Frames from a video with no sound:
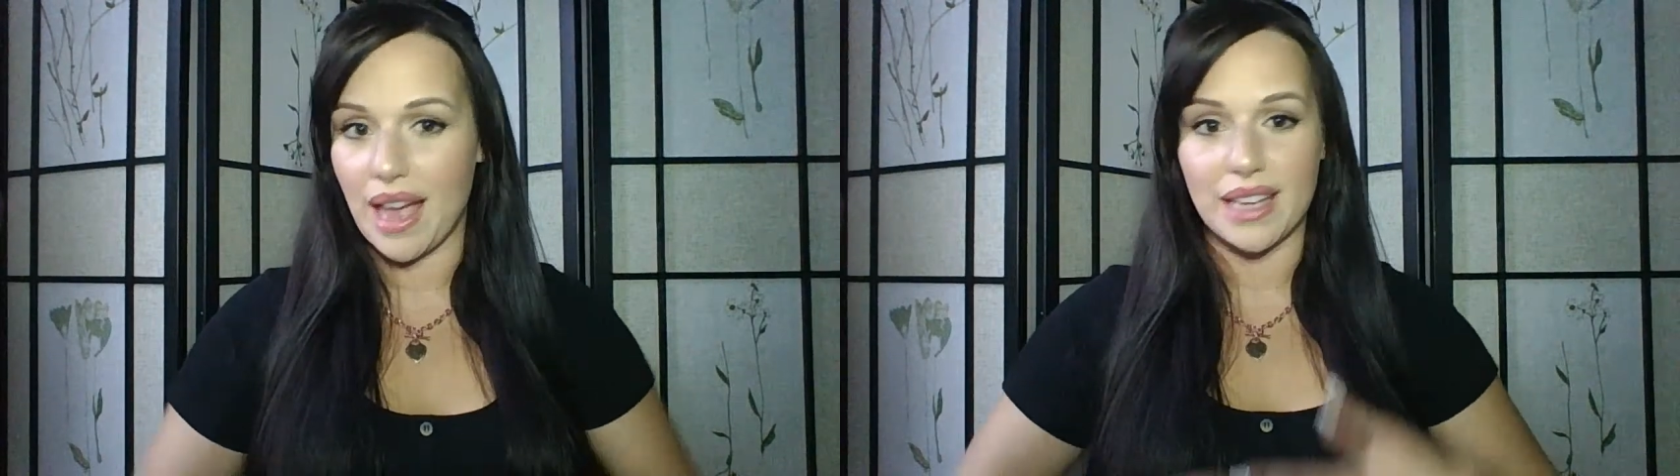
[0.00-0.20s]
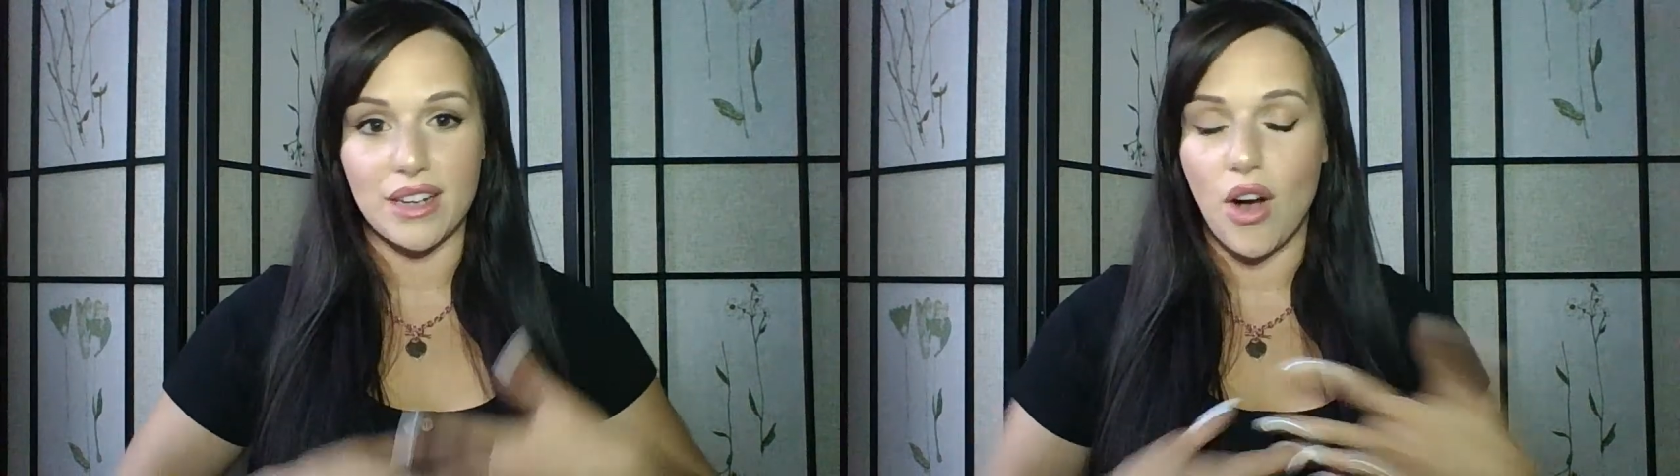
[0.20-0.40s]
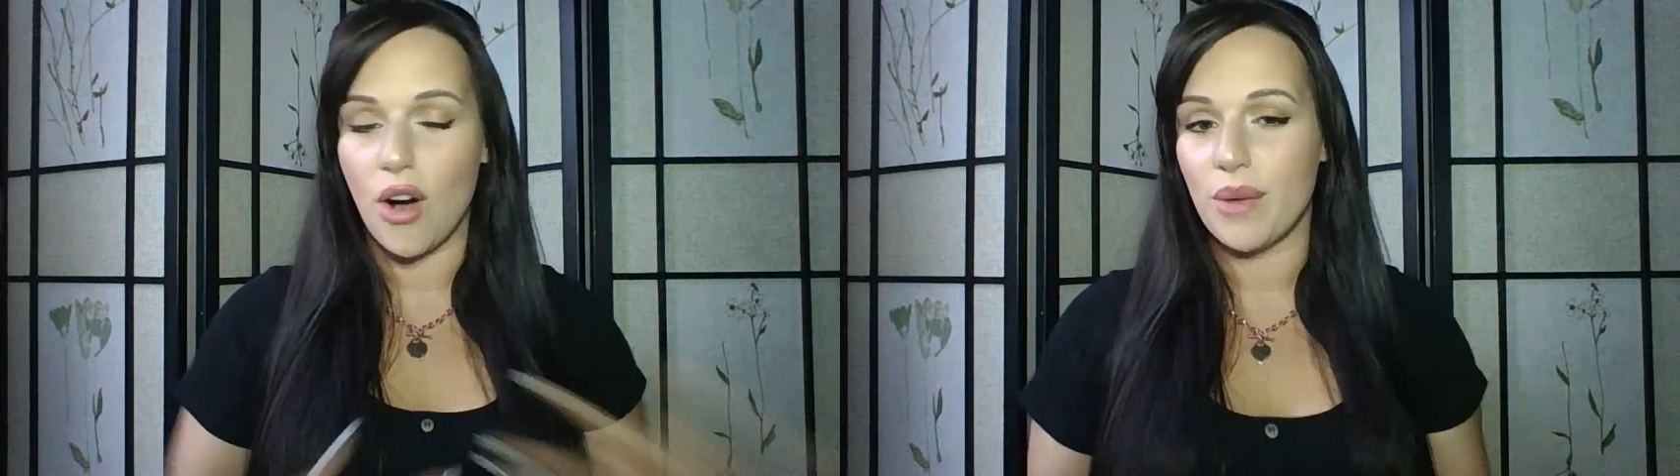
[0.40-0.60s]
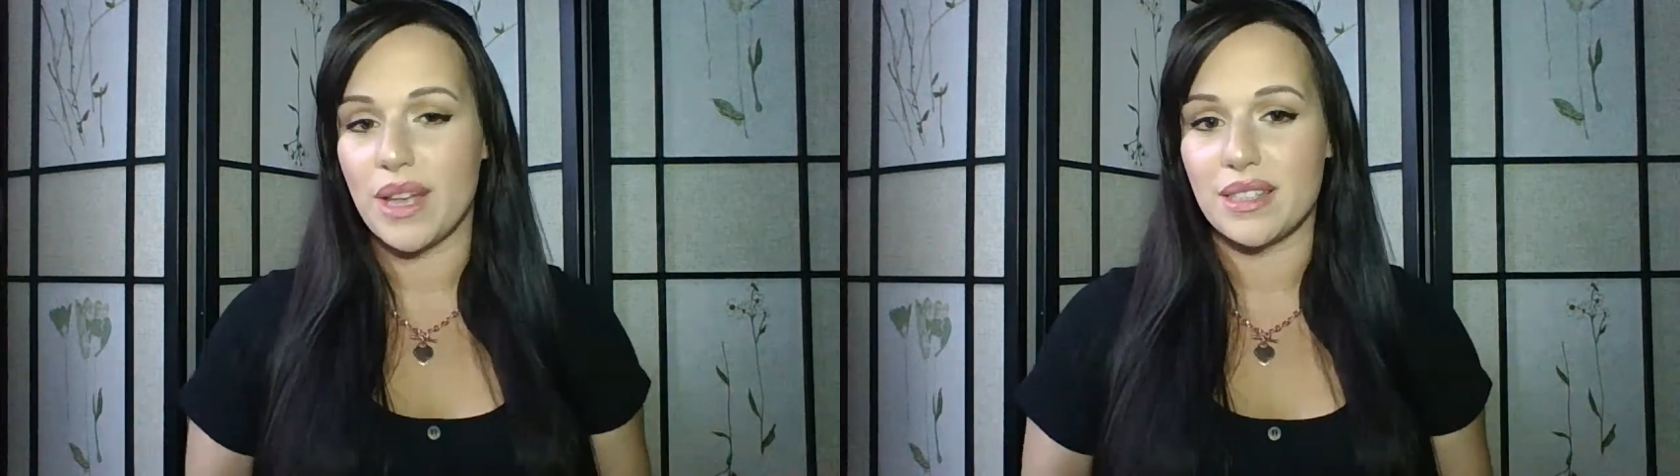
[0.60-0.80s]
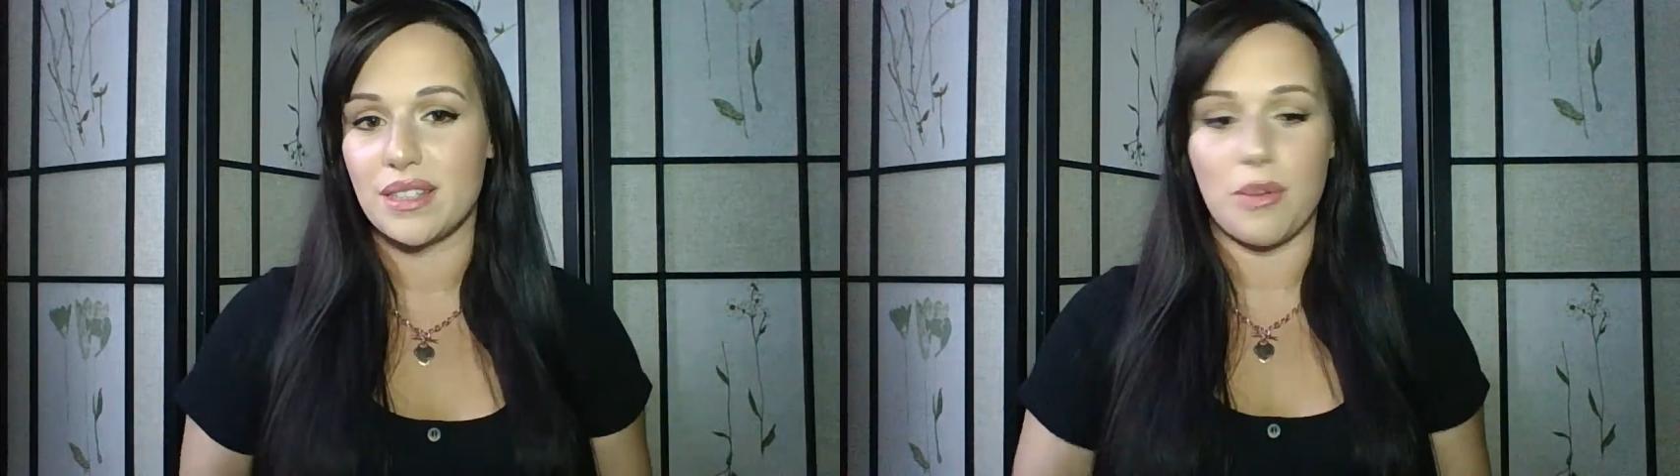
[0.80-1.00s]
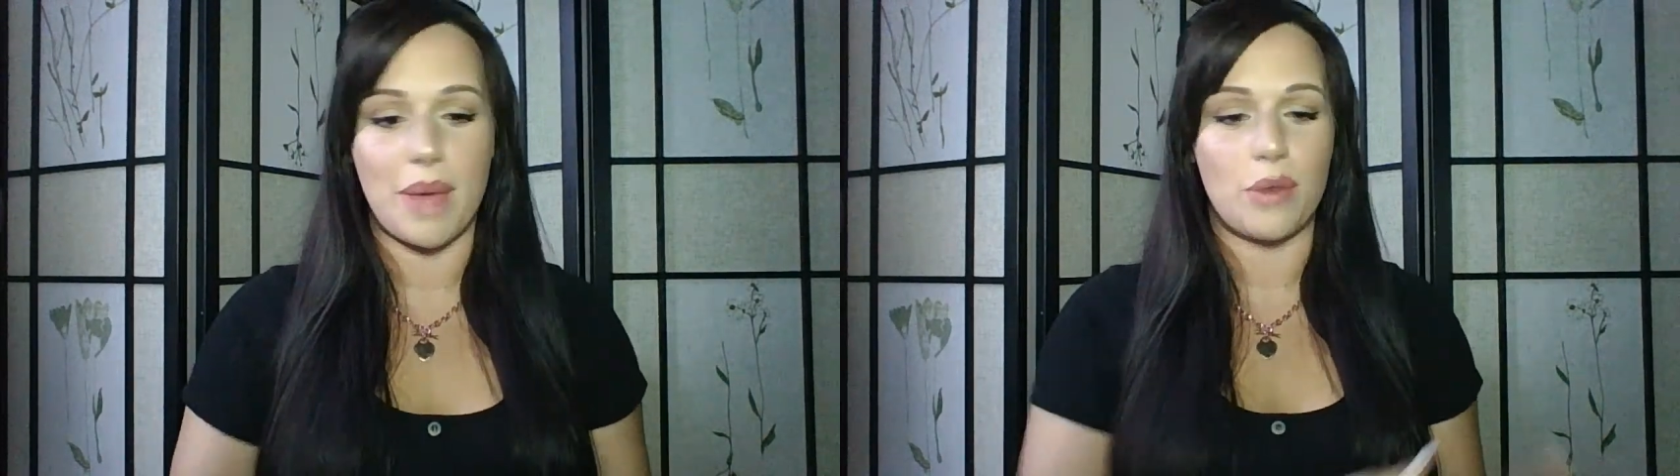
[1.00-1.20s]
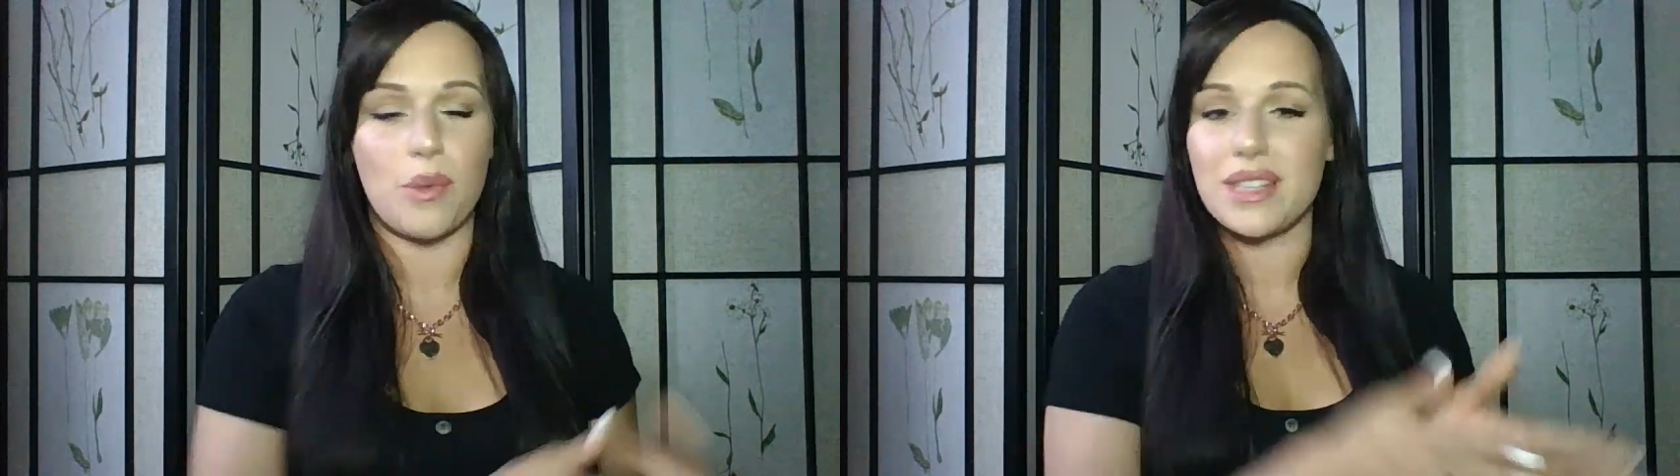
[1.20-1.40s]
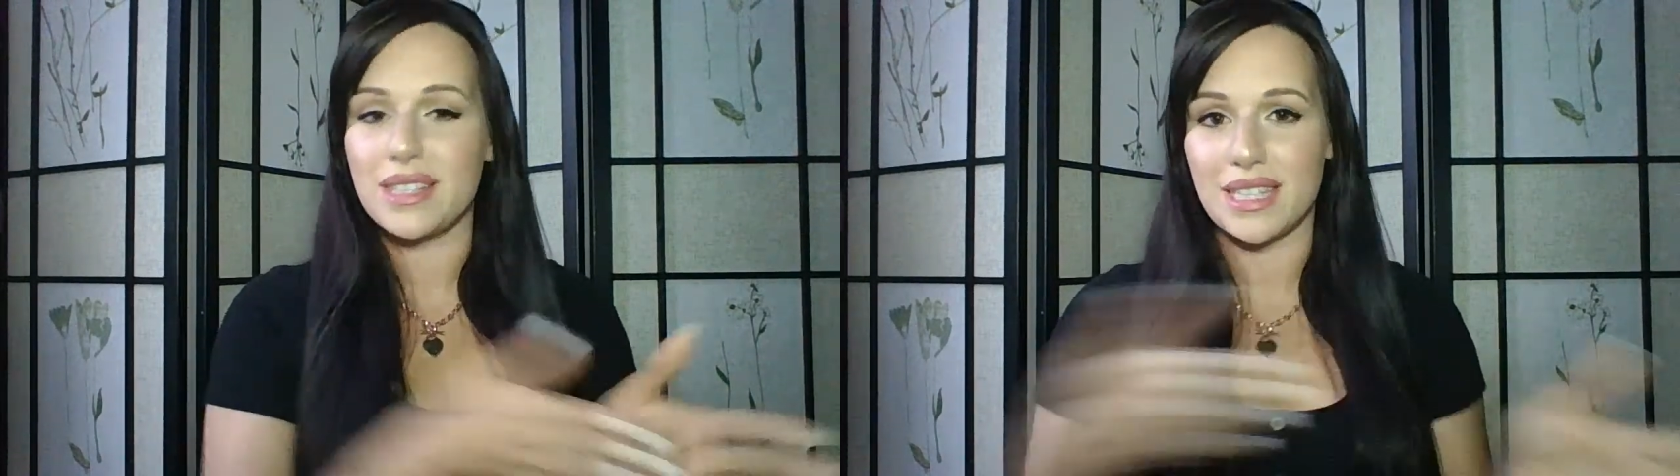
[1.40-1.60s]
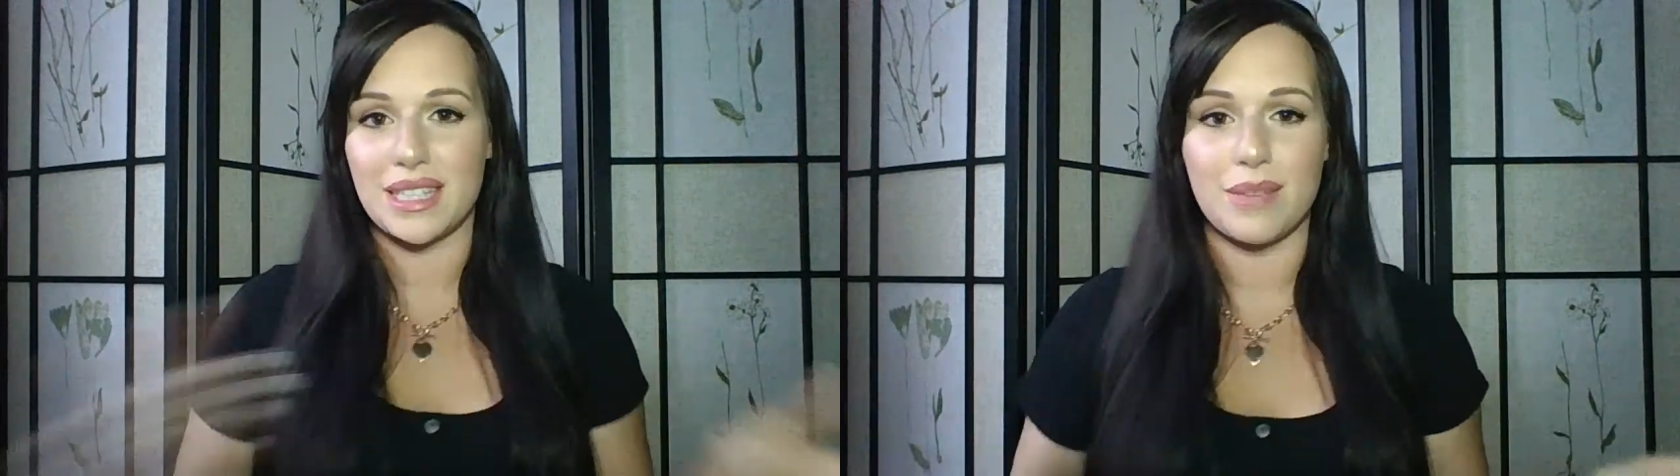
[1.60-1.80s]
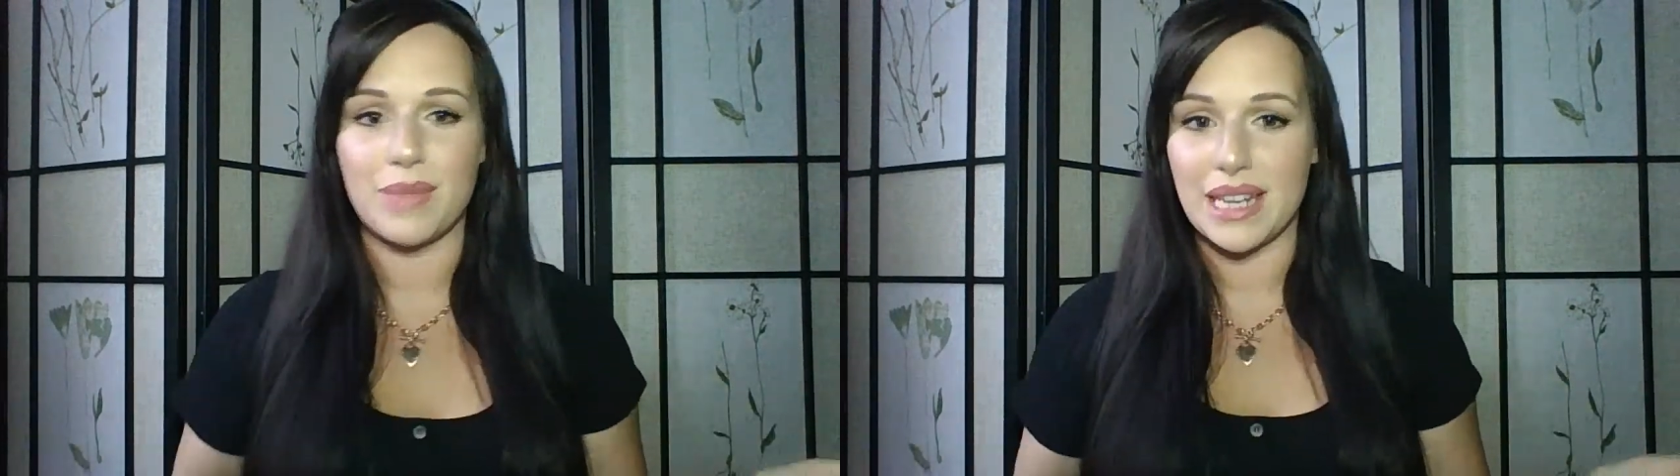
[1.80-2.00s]
I can always, no matter what
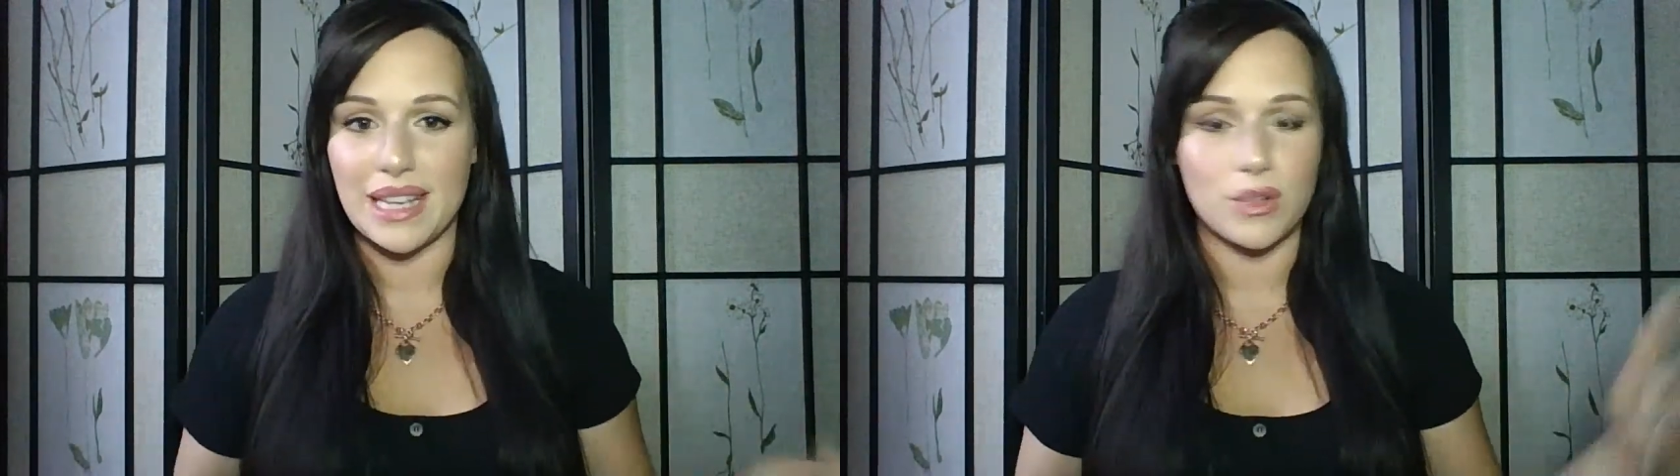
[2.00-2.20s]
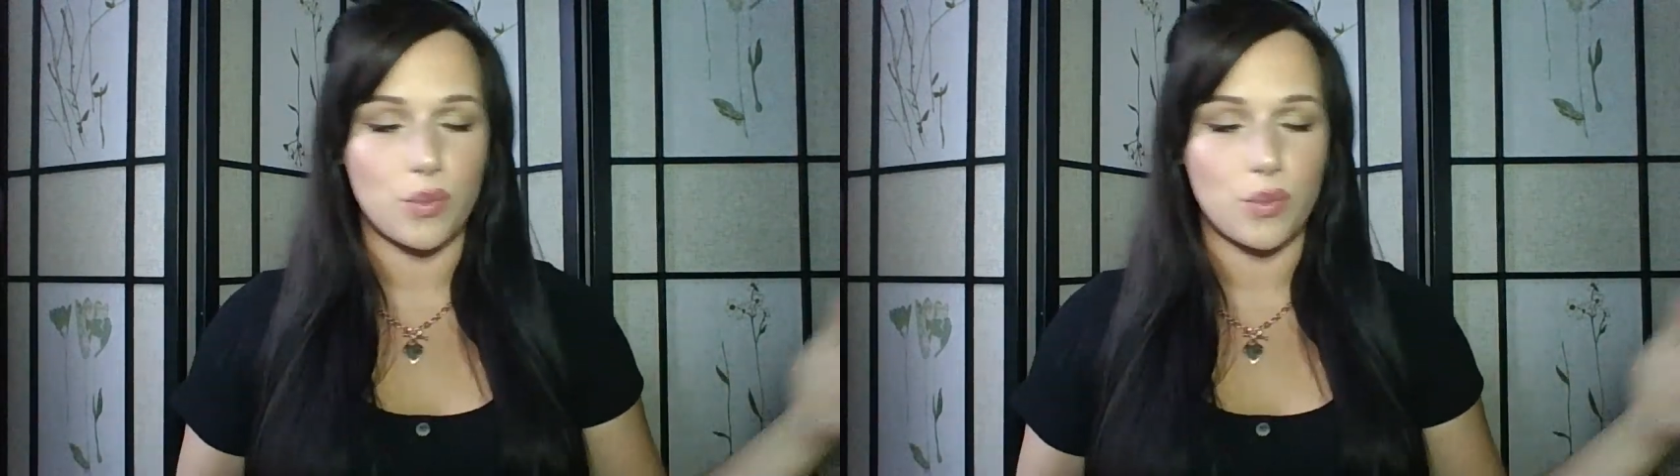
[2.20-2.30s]
system it is,